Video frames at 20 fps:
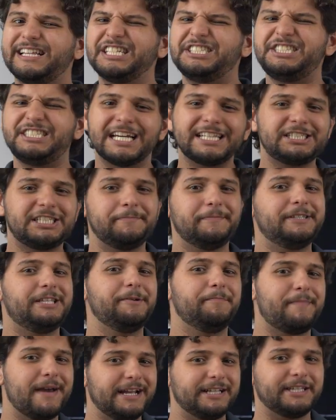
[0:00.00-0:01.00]
the
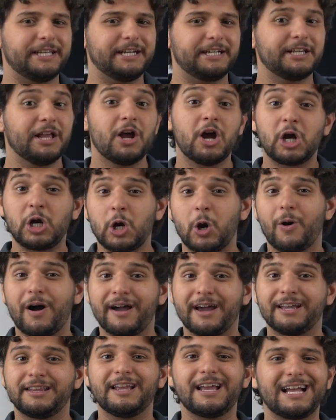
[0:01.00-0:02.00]
ChatGPT basics, go
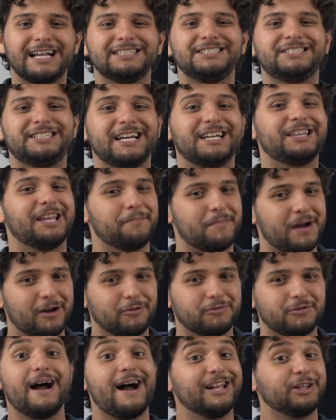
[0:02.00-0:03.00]
ahead and check them
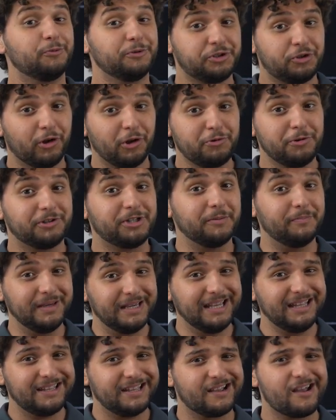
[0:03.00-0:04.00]
out. As we told you at the
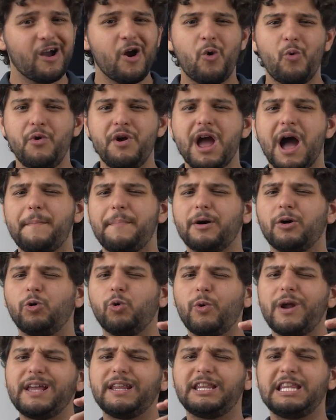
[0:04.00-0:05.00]
beginning, we have a
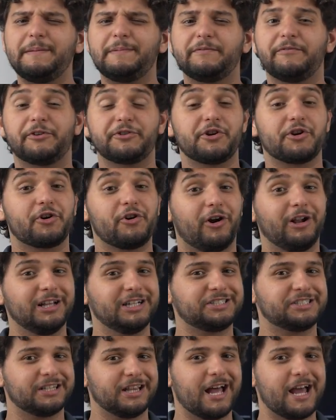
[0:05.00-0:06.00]
great tip for your
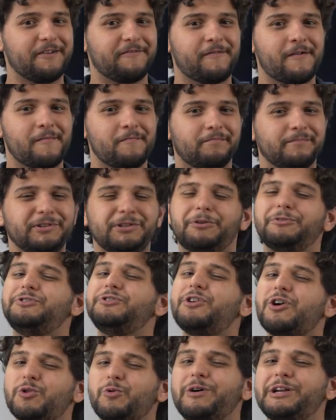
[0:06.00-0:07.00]
college life. So
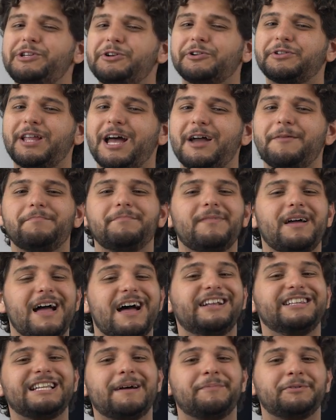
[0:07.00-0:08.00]
don't waste your time
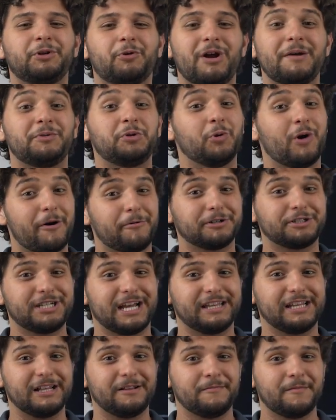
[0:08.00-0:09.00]
and subscribe to our
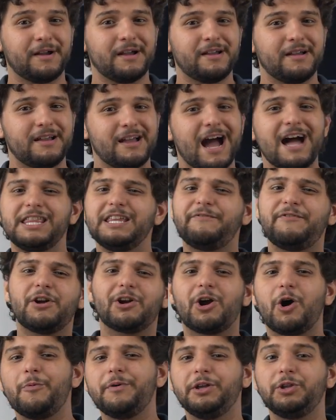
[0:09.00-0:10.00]
channel. And if you're
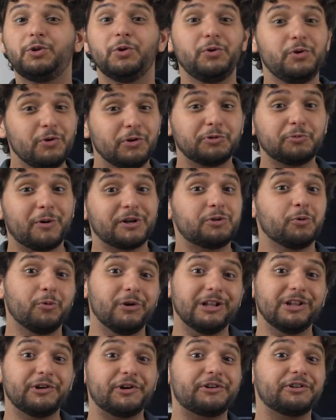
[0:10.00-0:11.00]
going to use what
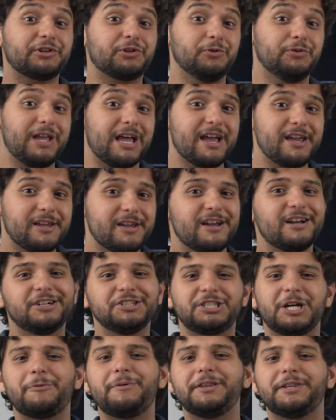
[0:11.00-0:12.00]
we learned today,
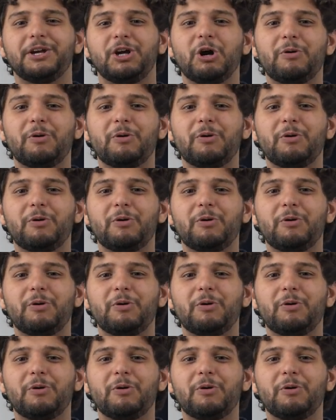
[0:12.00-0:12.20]
share in the